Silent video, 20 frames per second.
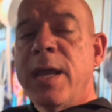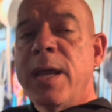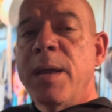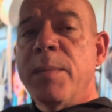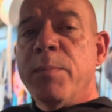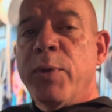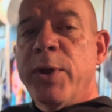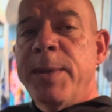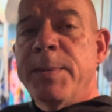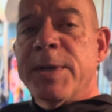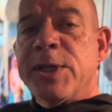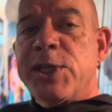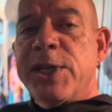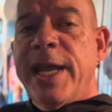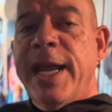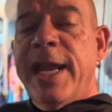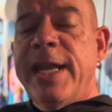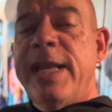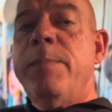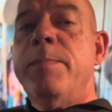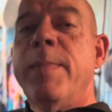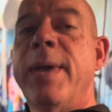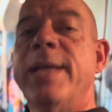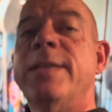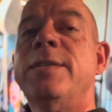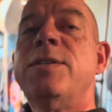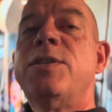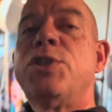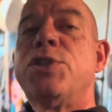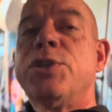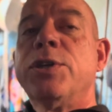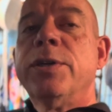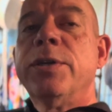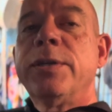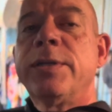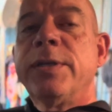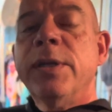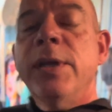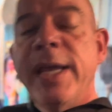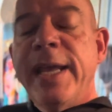pretty much any men's
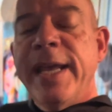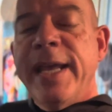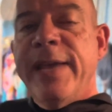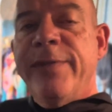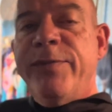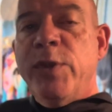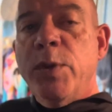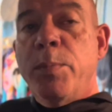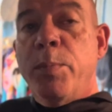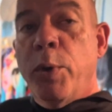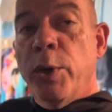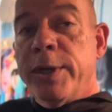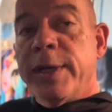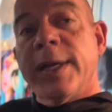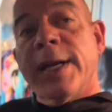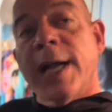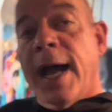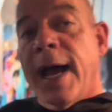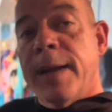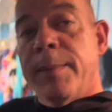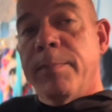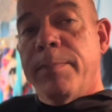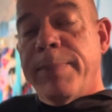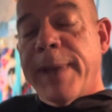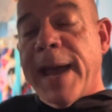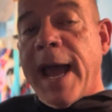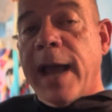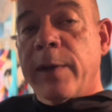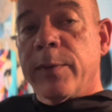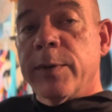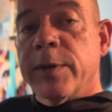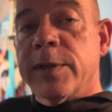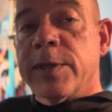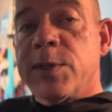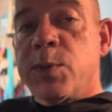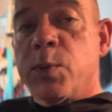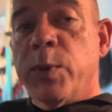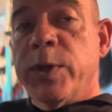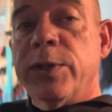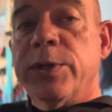shirt, if you put it on
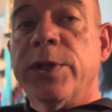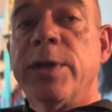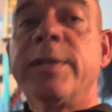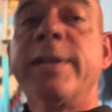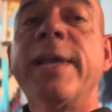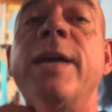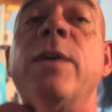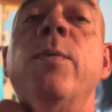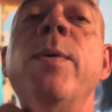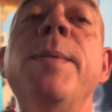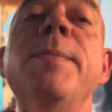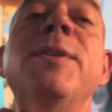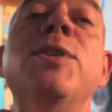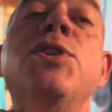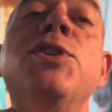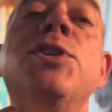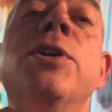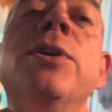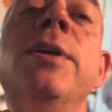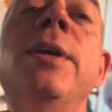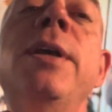backwards, will look like a women's shirt.